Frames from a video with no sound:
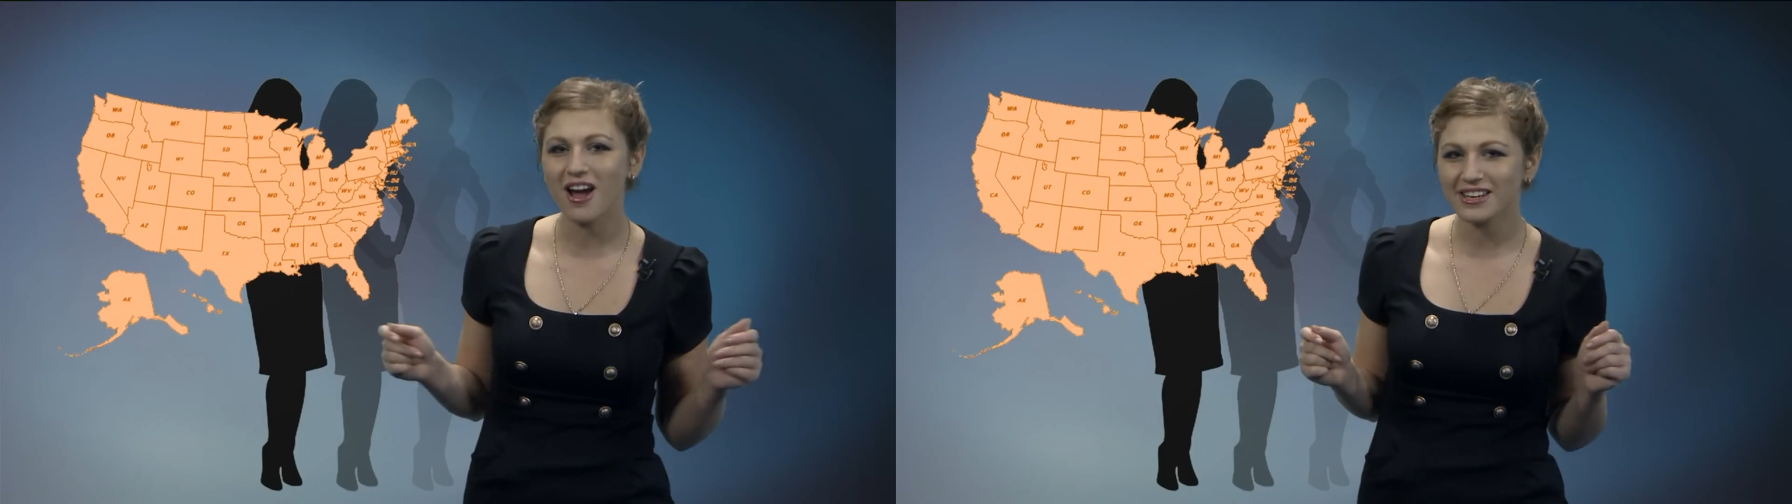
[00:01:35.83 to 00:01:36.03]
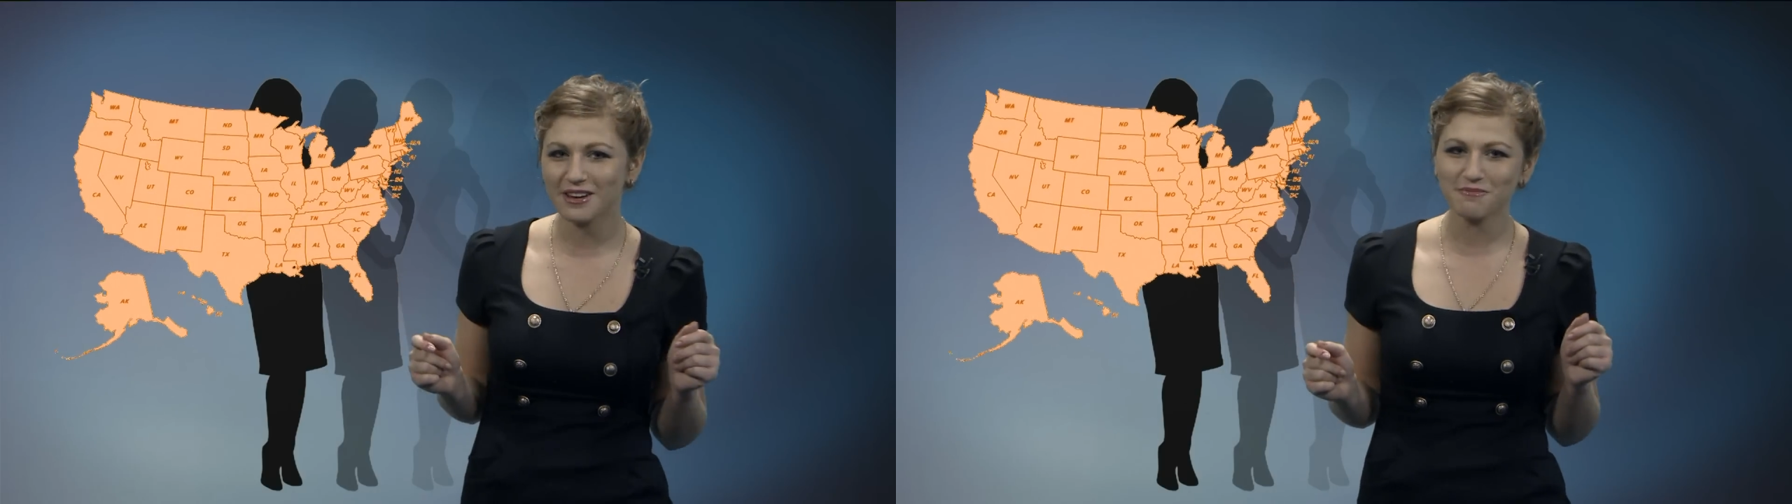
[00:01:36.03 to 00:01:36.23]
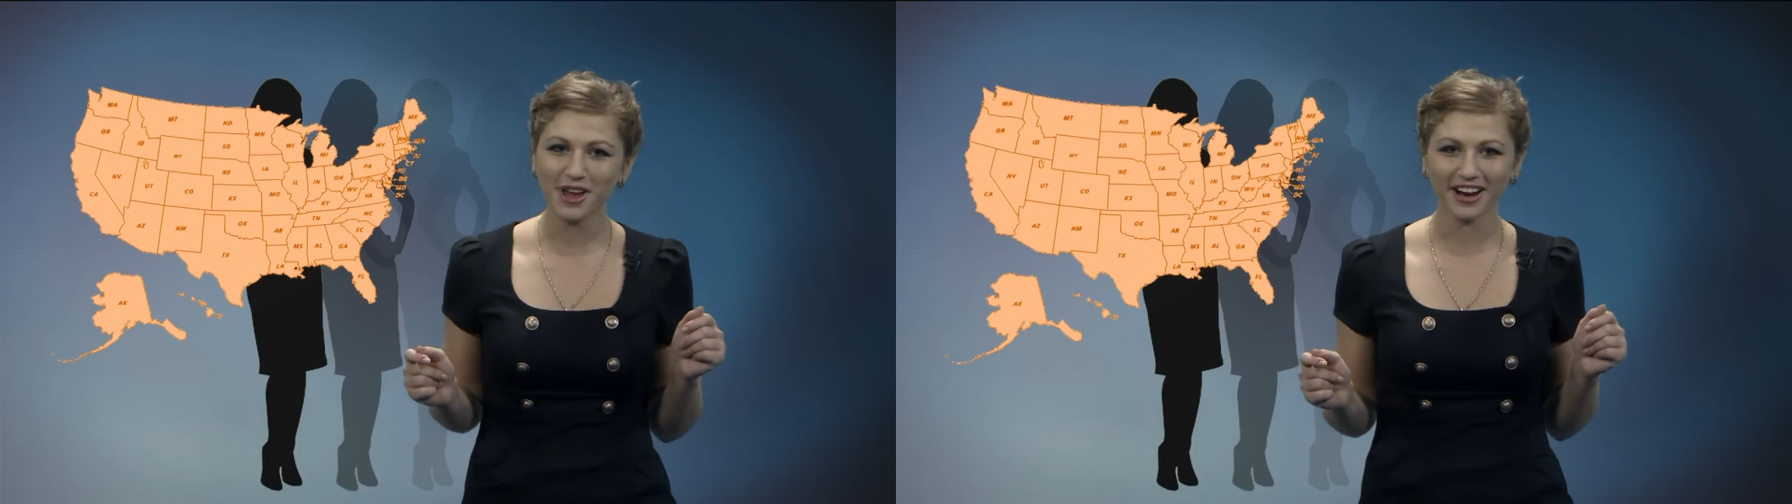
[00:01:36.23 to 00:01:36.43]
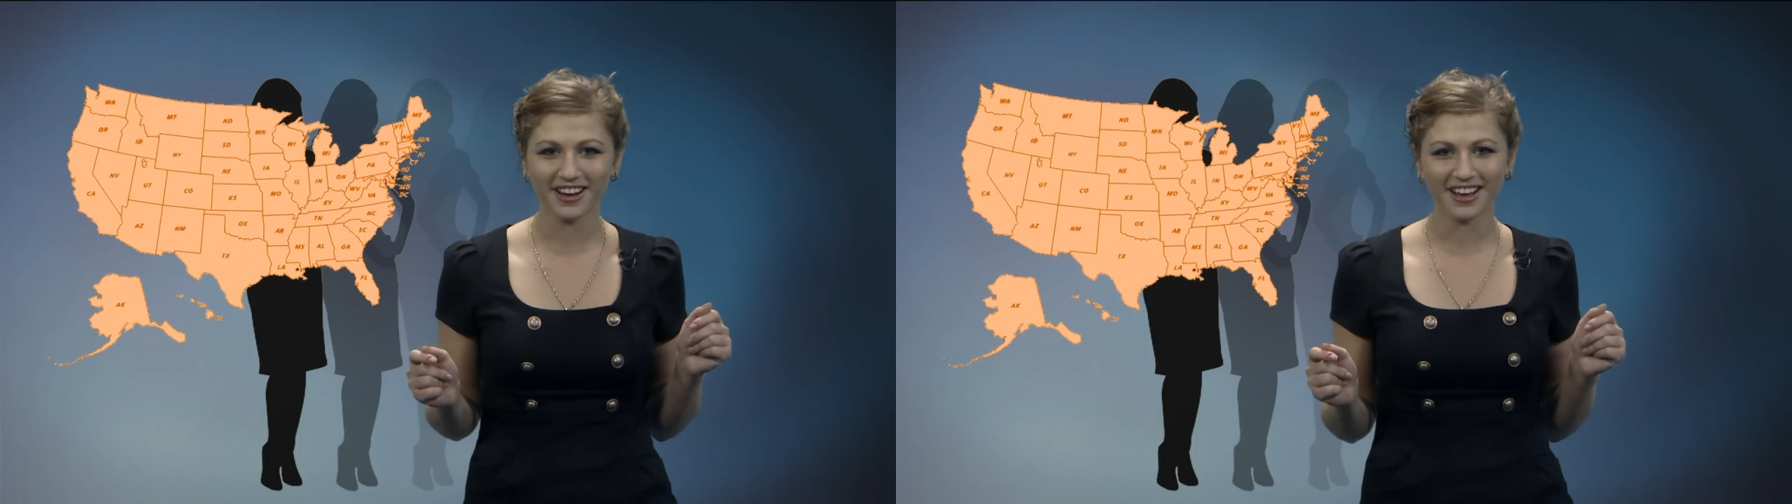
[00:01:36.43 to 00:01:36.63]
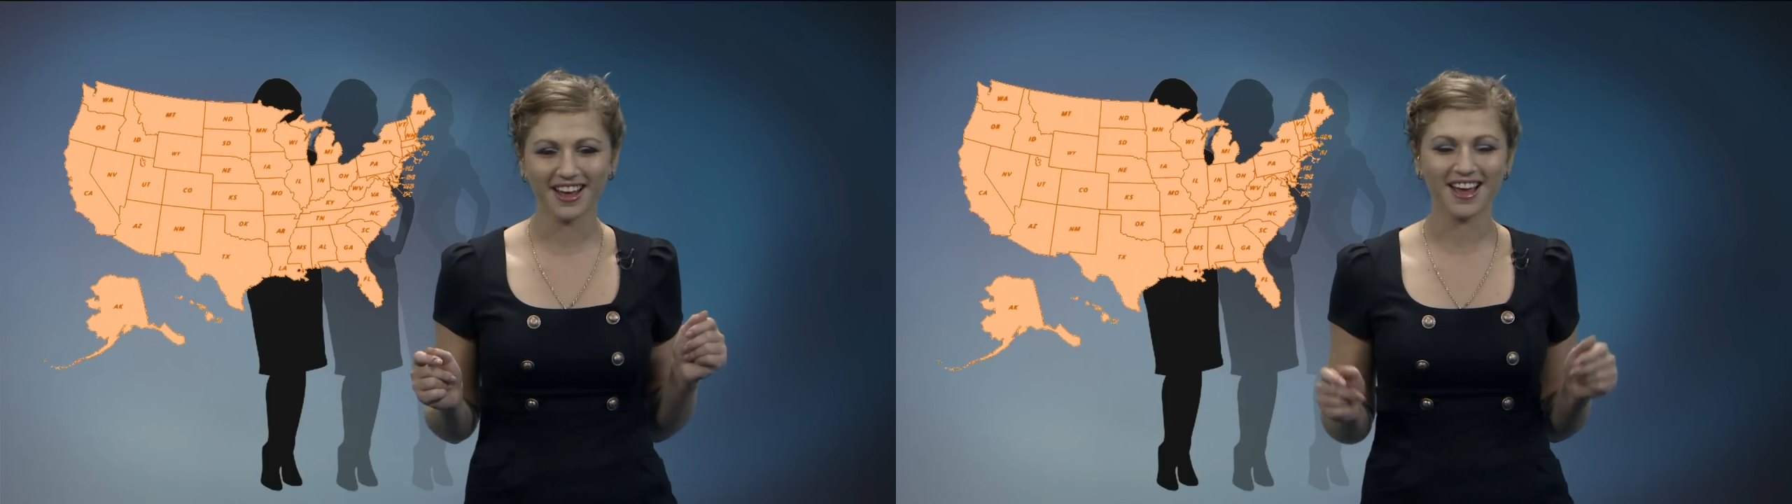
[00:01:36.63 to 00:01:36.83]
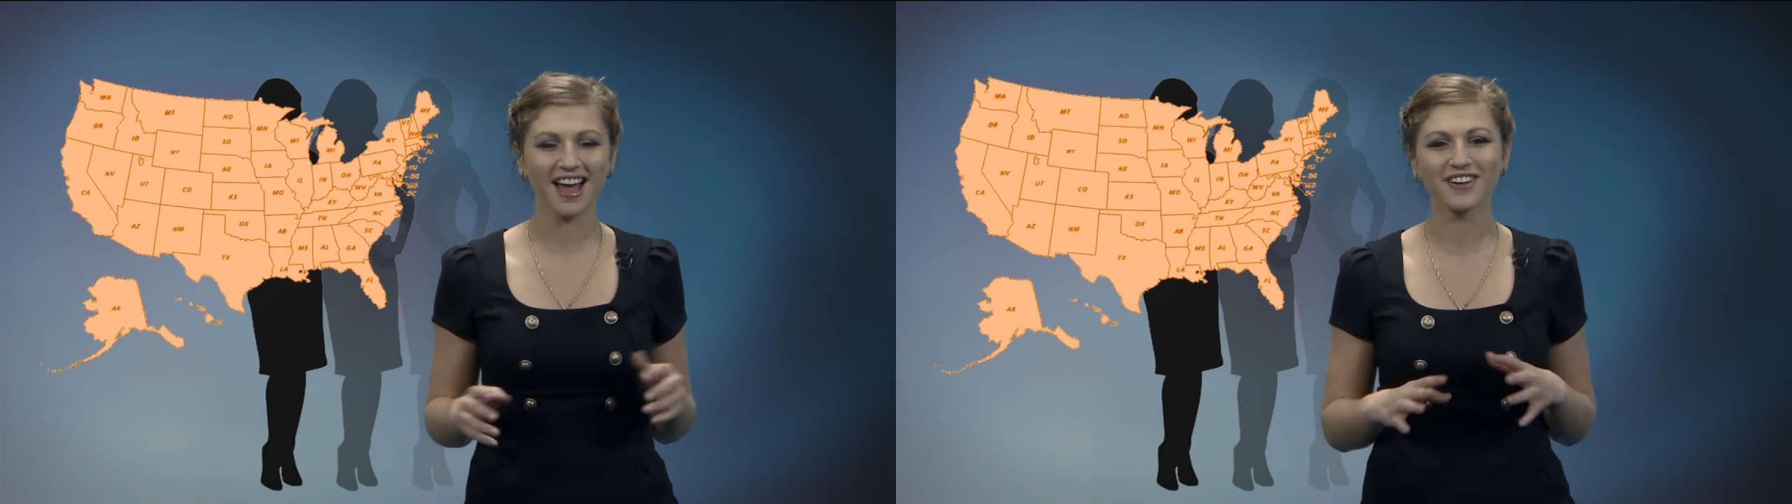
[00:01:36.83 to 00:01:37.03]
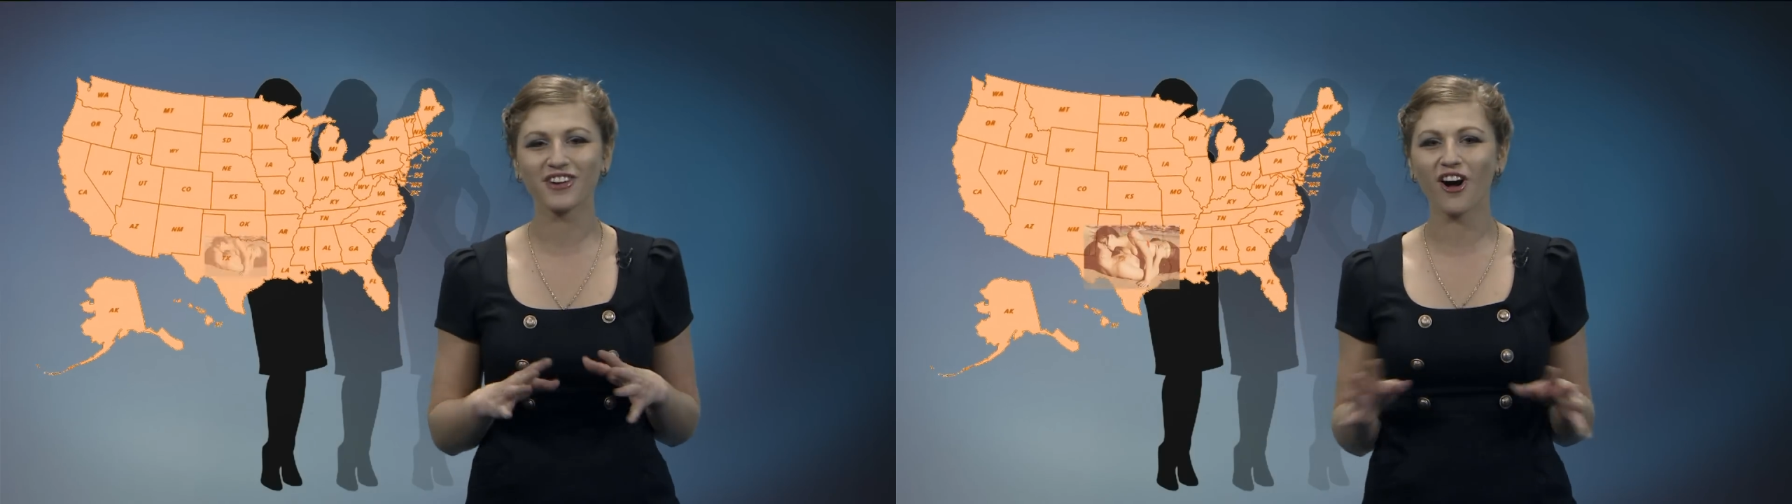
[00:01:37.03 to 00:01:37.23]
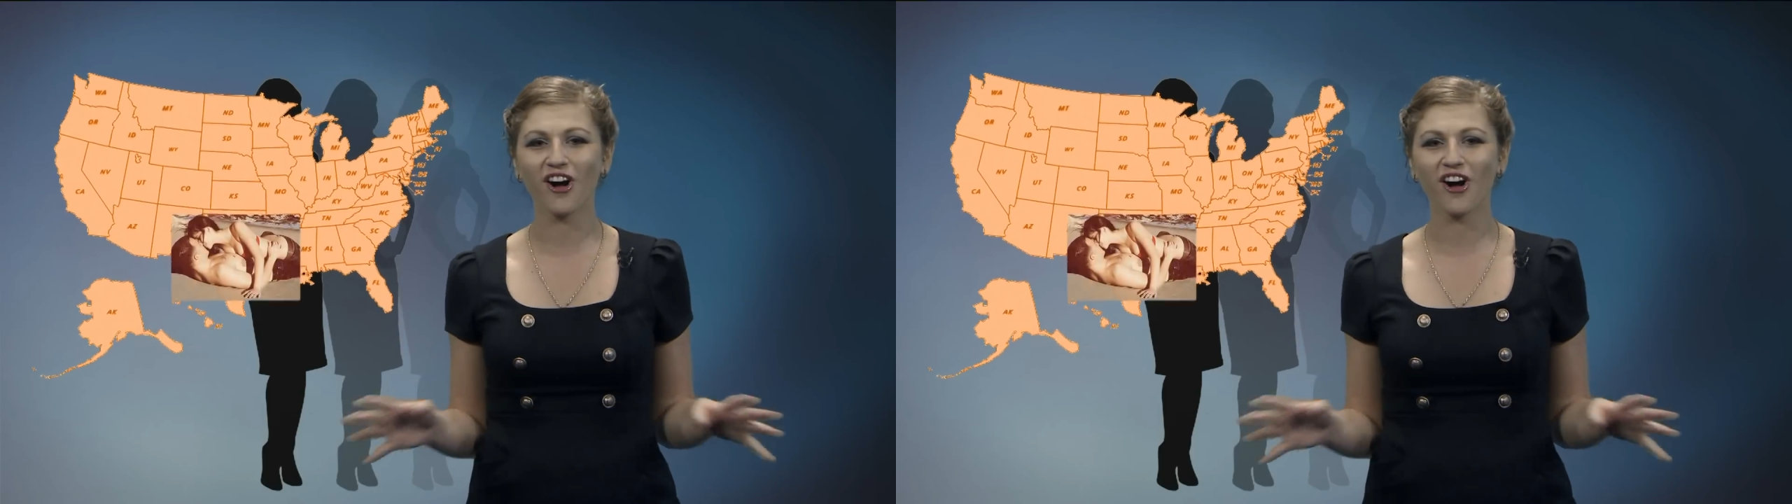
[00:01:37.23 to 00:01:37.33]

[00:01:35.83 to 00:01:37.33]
on, America, have